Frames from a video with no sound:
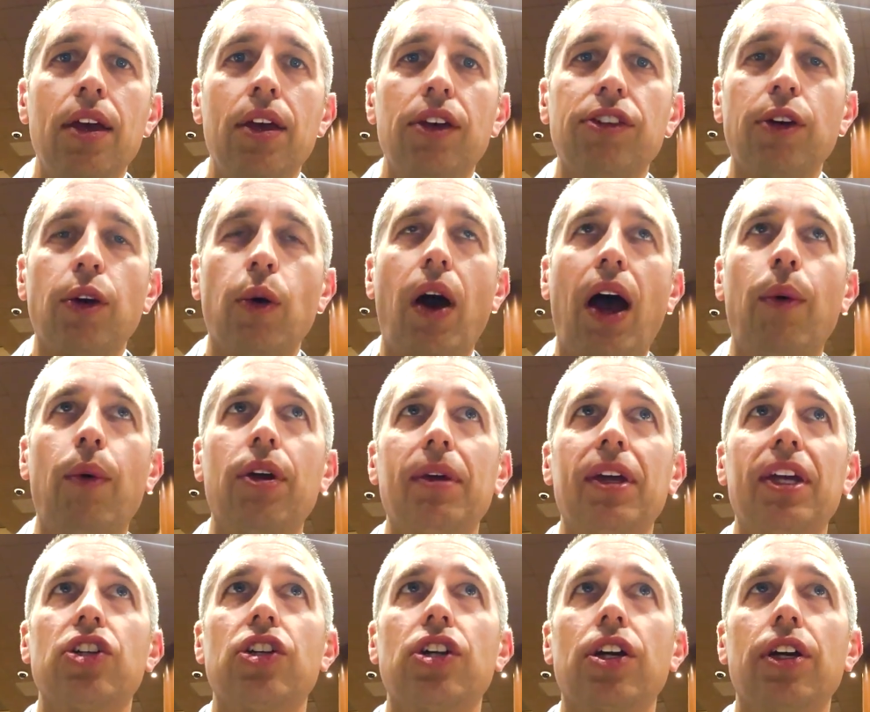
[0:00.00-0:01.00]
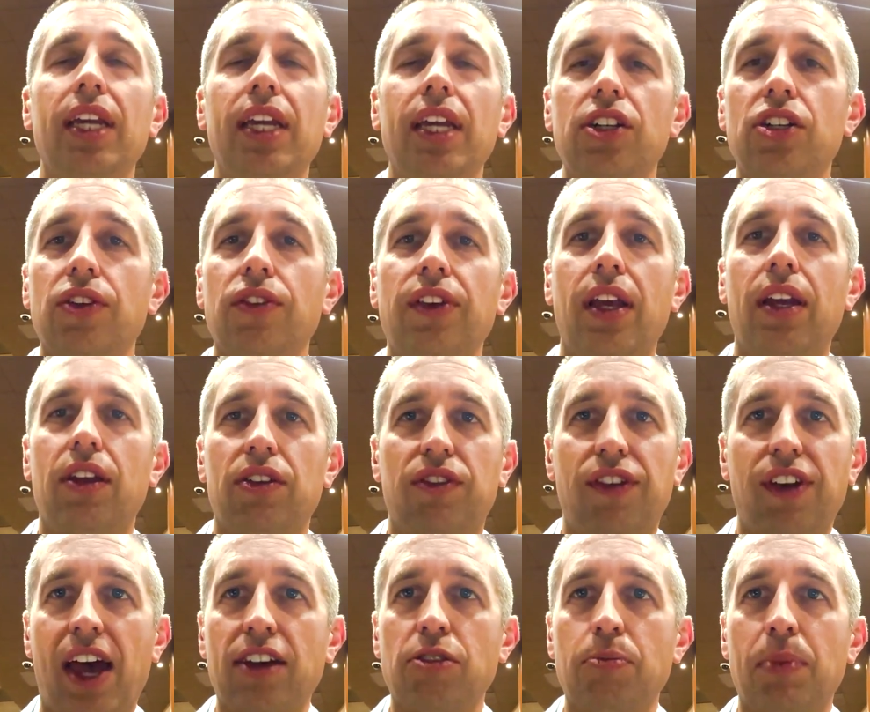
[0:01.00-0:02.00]
So I want to make sure each event is
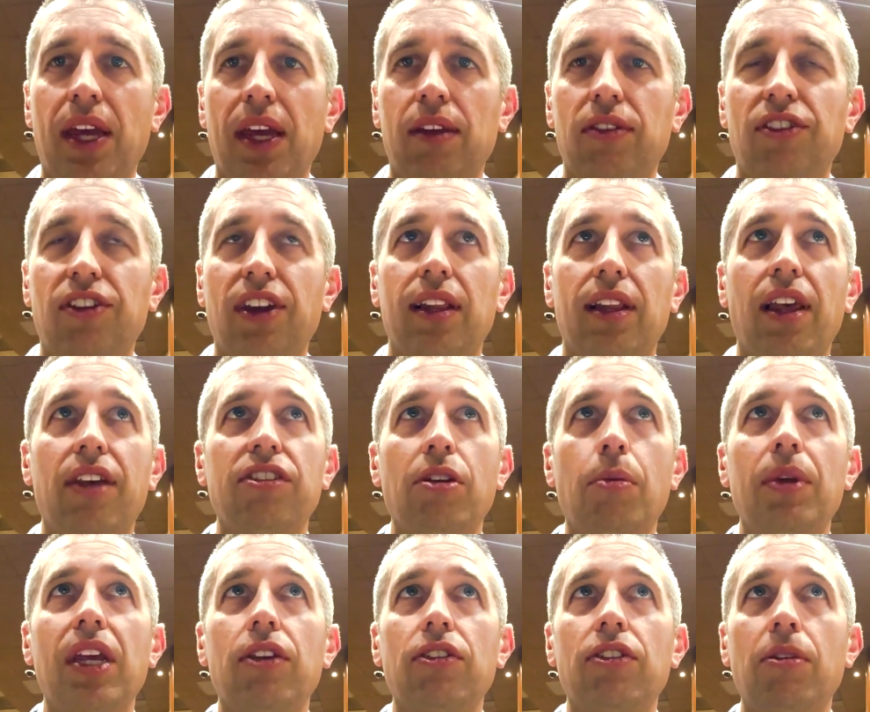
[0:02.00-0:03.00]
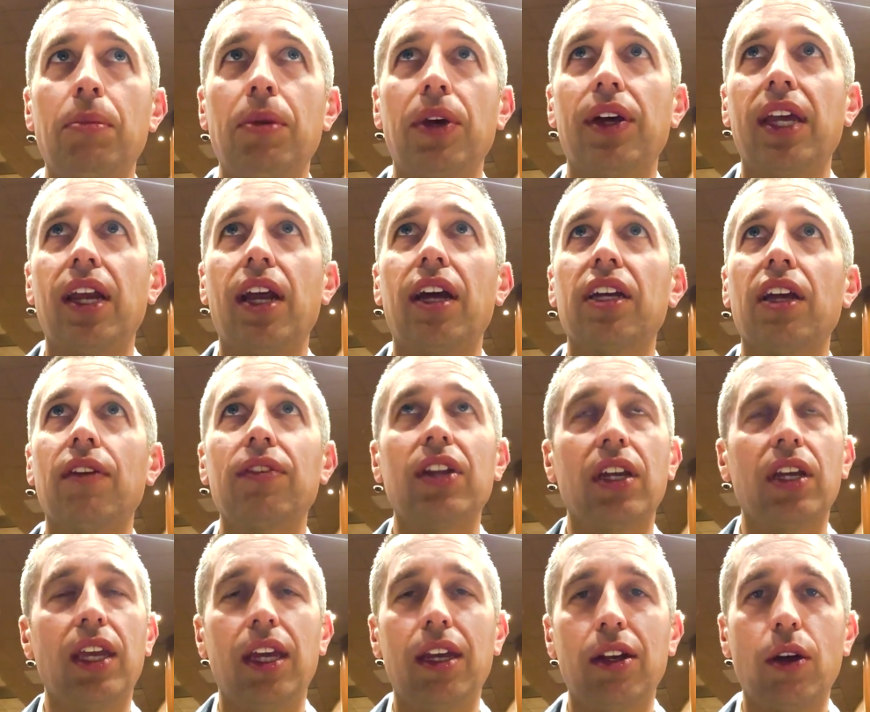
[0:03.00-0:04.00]
fast-paced. Unless somebody is a billionaire giving a
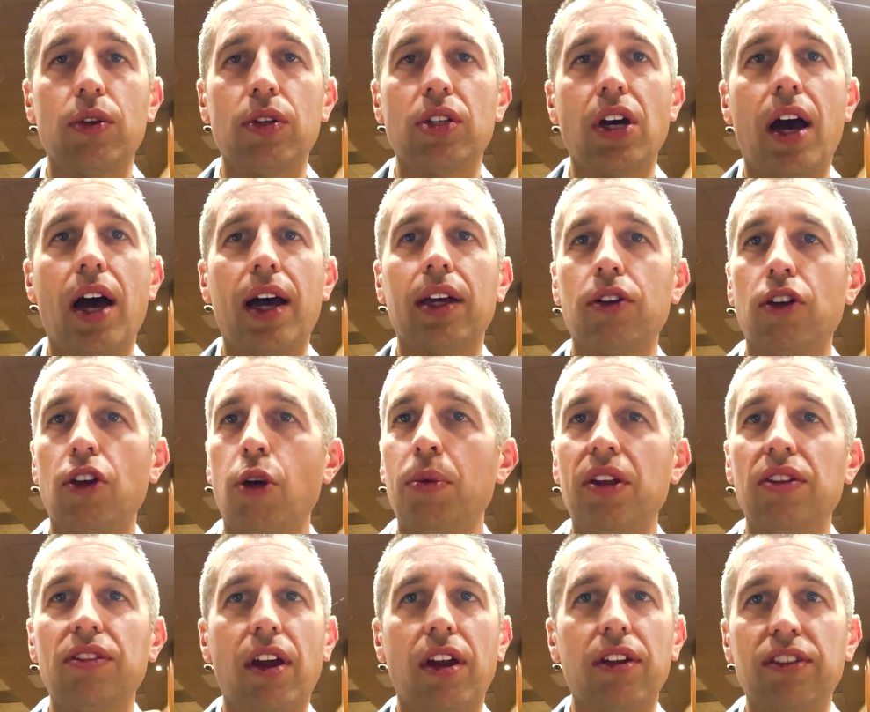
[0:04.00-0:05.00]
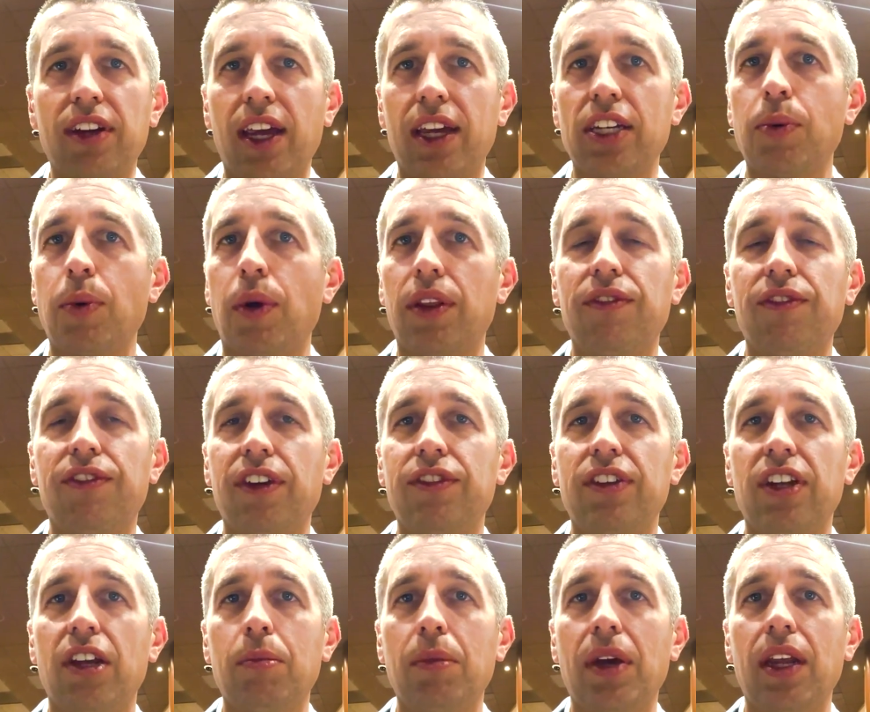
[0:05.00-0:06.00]
keynote talk, nobody's on stage more than
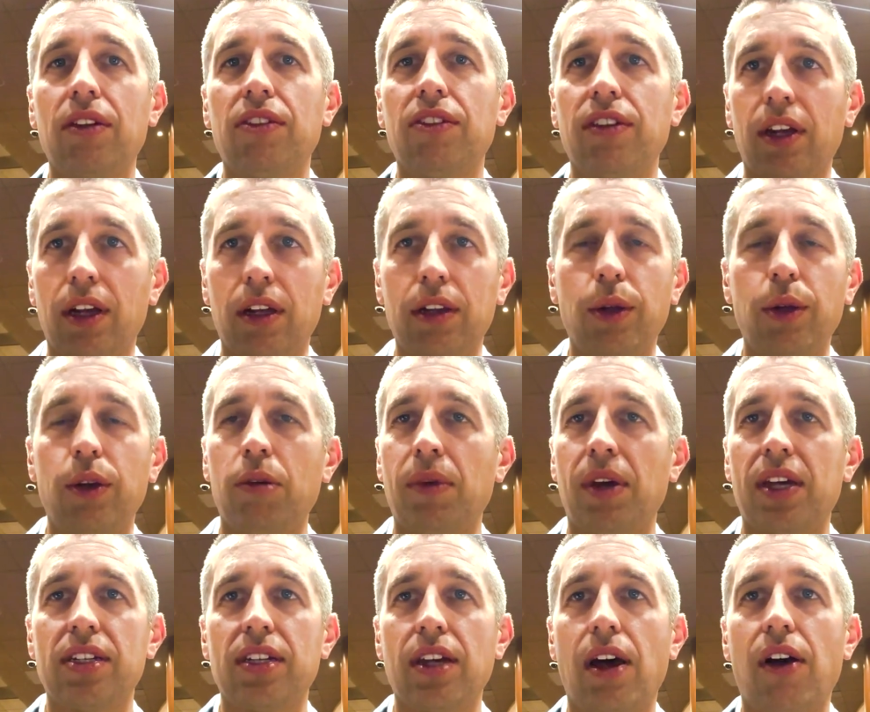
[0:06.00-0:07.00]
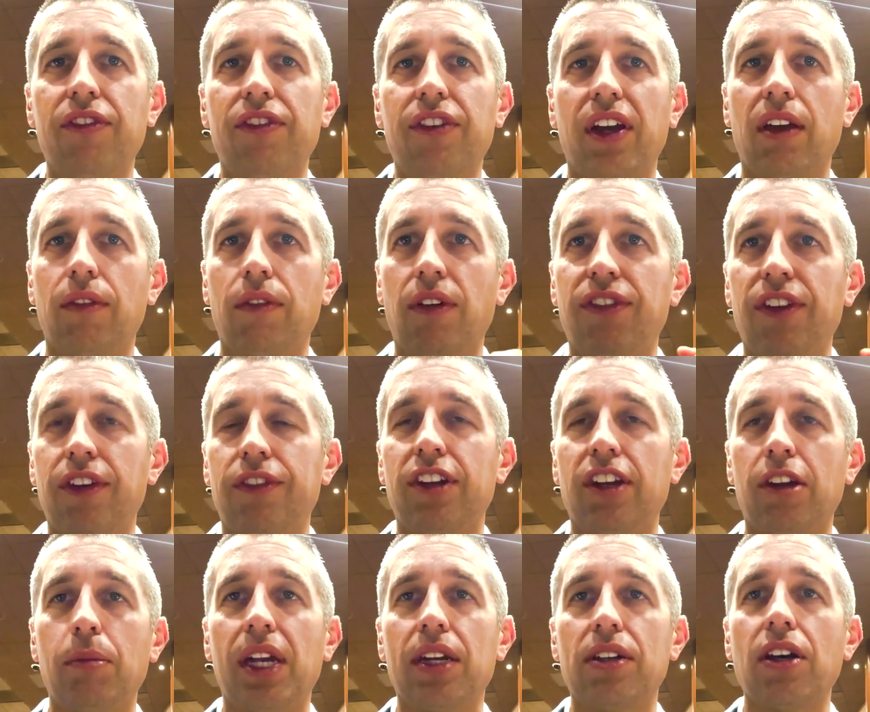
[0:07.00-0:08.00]
fifteen minutes, including myself. I give a
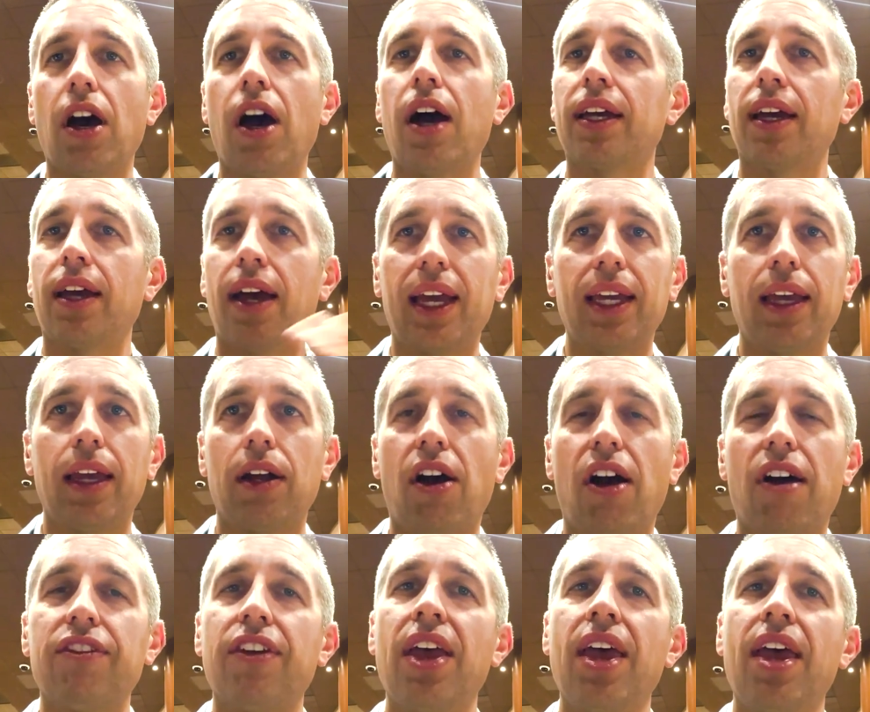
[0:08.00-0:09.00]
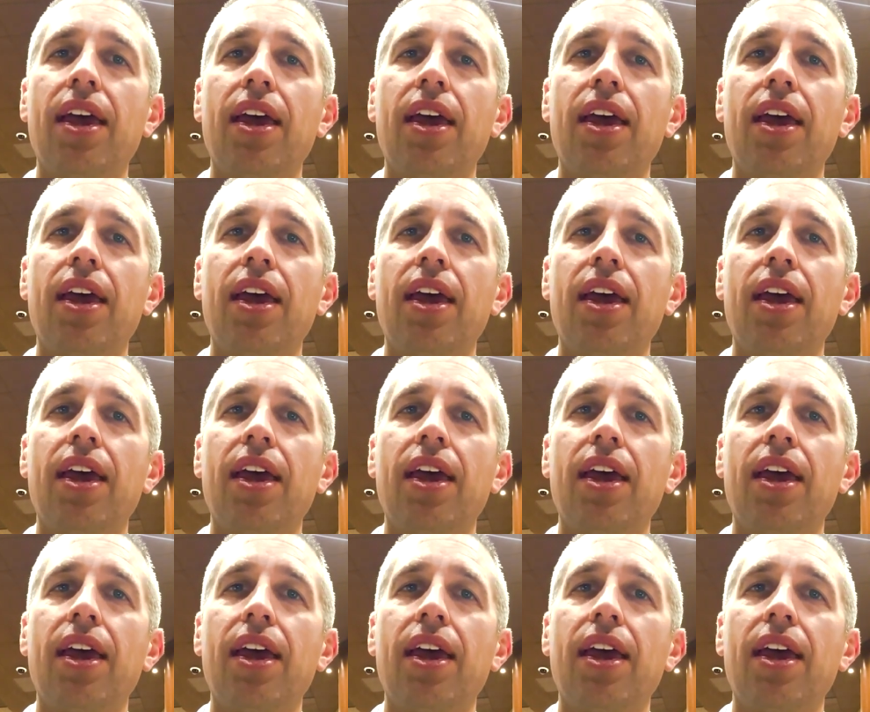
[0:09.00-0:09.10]
fifteen-minute talk, I get off.